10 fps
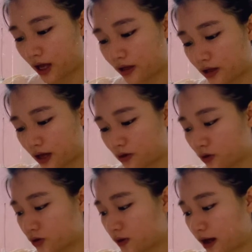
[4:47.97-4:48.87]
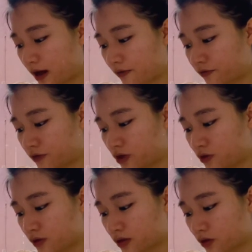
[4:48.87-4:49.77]
and they are known to have
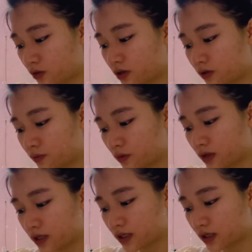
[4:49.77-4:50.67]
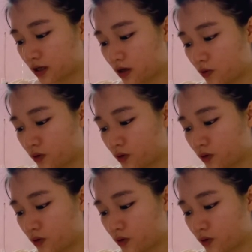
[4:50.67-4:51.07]
used wooden pulleys,